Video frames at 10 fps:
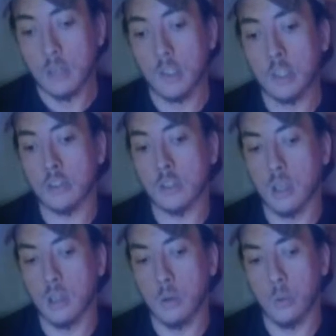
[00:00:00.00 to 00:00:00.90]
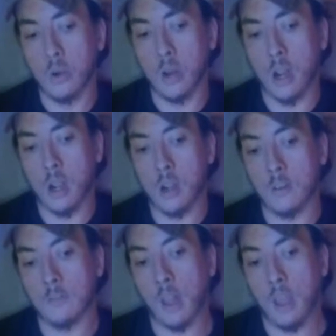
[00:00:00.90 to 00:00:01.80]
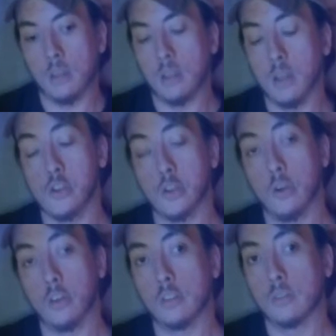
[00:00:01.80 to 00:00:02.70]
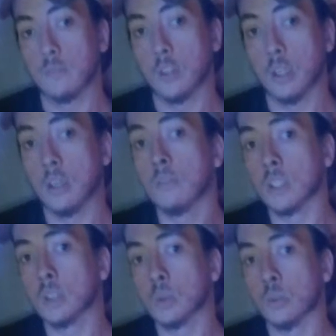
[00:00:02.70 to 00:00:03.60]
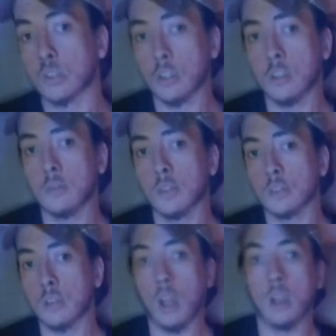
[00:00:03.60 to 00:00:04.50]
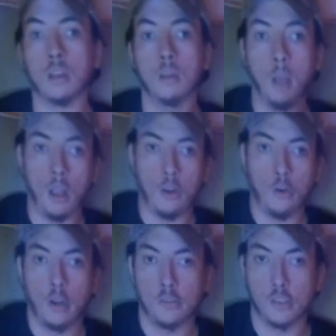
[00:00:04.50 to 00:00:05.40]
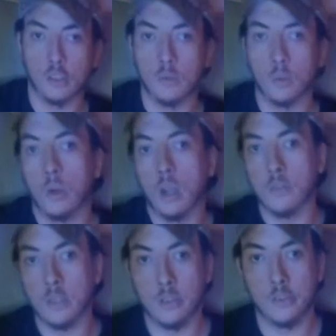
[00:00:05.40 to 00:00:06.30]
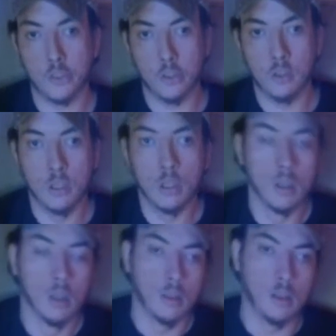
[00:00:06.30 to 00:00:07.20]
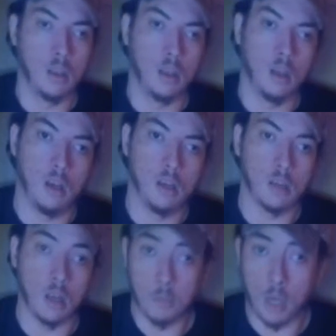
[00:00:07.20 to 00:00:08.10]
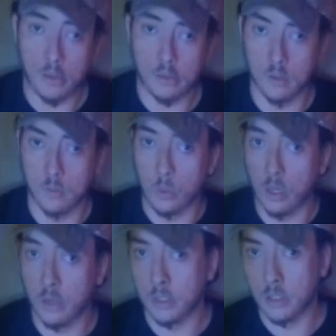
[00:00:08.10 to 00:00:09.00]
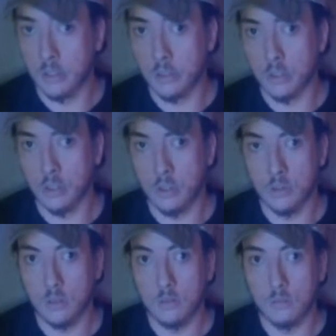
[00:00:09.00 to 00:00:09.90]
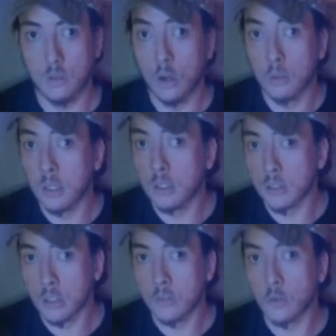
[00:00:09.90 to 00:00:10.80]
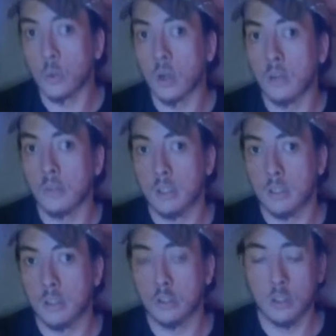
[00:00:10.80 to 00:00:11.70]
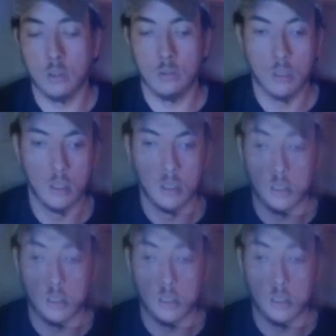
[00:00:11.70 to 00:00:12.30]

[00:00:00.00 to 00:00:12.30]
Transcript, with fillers: Eventually we'll have like t-shirts for individual servers, like the Minecraft server will have a t-shirt, the Sandbox server will have a t-shirt, RP server will have a t-shirt, and